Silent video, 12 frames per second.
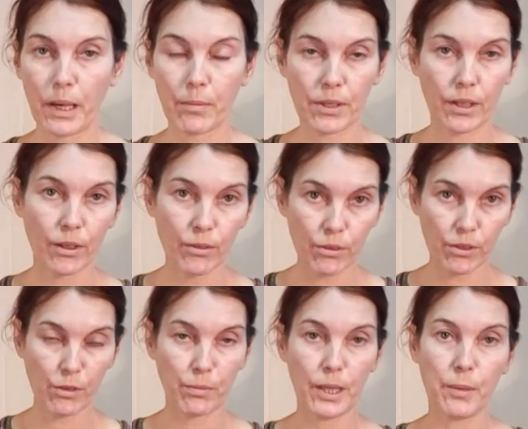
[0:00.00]
perhaps
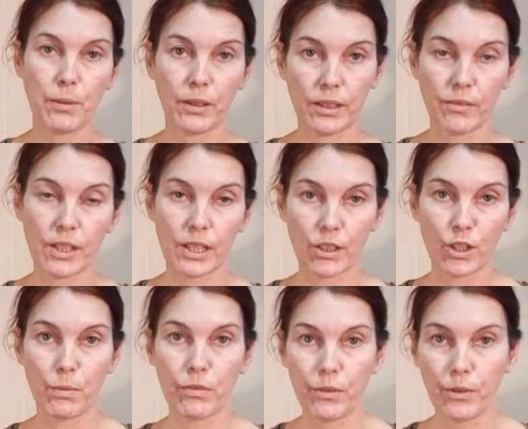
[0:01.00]
hundreds of people have
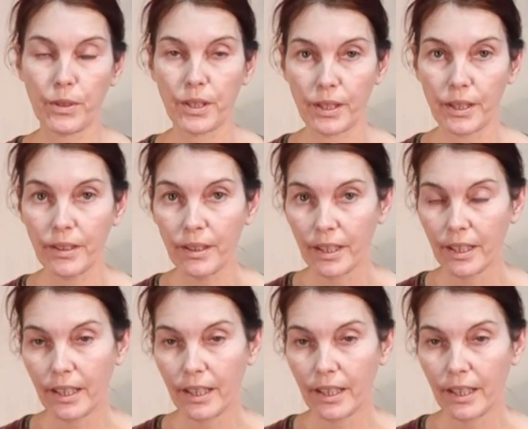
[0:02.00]
touched before you.